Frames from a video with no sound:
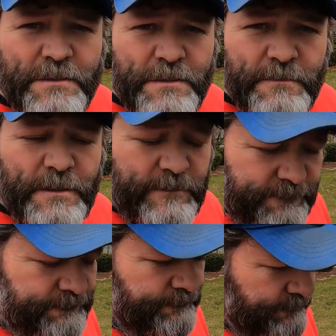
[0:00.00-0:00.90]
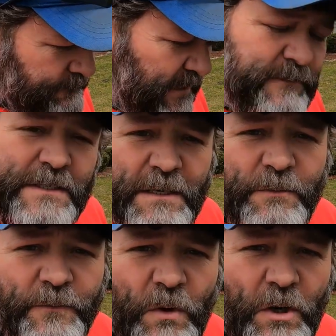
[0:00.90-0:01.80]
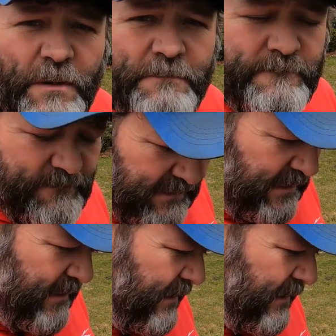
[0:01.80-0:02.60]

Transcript: YouTuber. I've said it before, say it